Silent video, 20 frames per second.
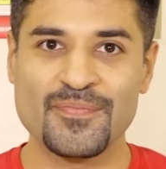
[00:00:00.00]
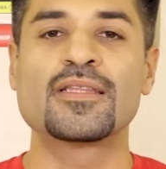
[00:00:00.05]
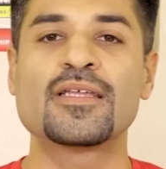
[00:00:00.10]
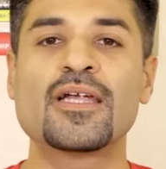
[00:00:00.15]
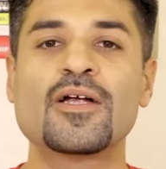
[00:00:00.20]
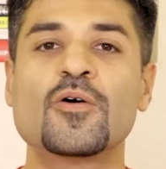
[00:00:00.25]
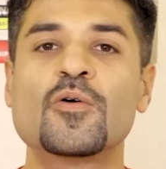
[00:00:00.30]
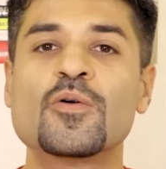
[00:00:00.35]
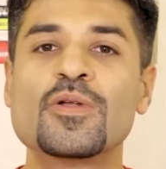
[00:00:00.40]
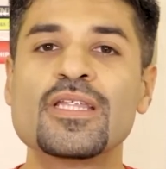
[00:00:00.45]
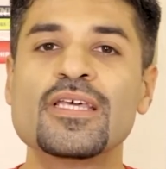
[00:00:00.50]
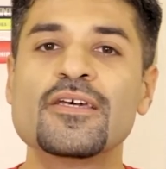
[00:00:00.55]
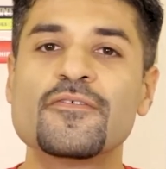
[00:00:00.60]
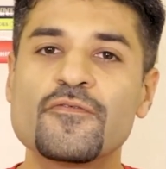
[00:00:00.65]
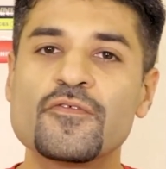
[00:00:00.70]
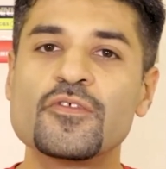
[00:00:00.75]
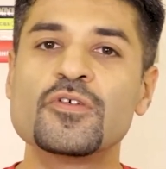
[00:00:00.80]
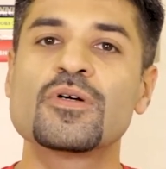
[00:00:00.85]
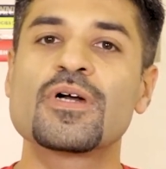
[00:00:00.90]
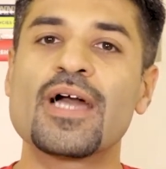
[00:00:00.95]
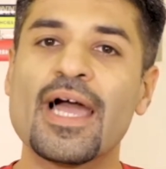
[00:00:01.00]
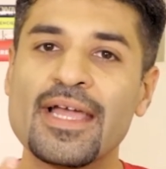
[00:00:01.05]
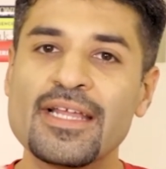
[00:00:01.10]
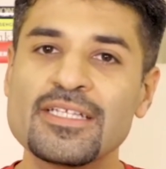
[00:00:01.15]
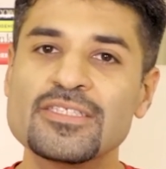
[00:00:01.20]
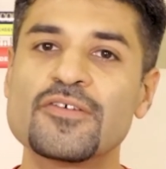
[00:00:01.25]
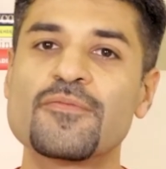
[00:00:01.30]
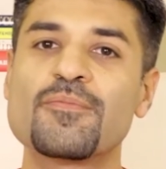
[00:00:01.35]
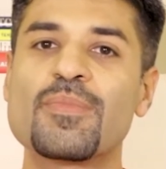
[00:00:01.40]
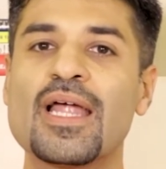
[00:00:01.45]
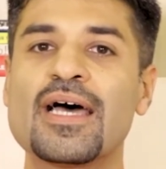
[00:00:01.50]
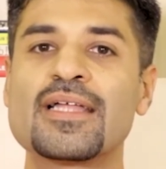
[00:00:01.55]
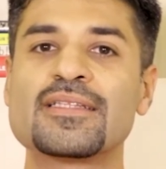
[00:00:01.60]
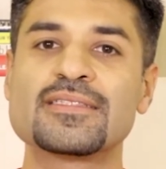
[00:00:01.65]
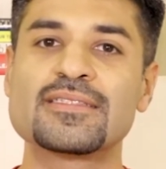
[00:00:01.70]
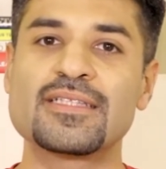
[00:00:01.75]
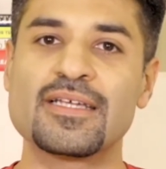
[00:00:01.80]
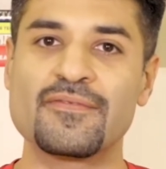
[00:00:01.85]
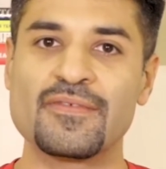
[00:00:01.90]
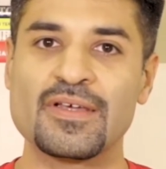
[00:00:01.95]
There are only a few kinds of
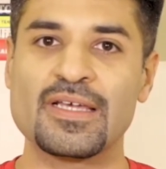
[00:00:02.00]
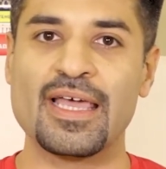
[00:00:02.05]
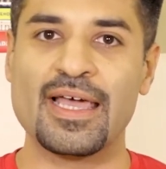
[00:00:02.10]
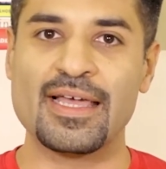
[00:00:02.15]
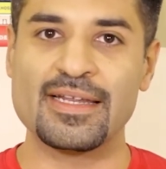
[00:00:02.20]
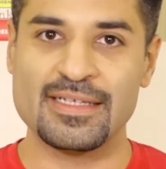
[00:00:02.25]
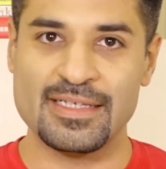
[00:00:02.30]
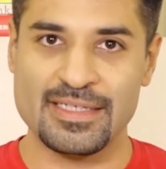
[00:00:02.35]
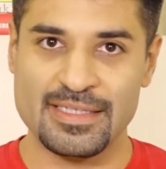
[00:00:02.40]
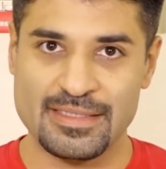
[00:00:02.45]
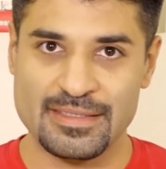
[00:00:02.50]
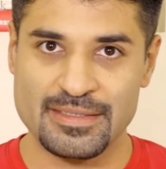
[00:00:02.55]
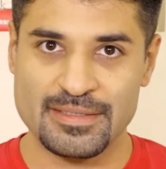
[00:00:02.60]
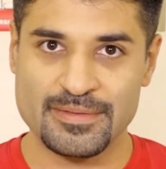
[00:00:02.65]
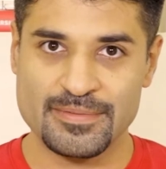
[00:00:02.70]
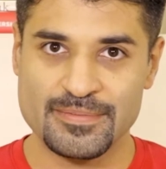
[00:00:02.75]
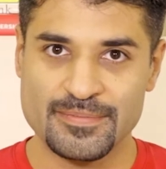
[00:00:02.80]
plants that we can eat.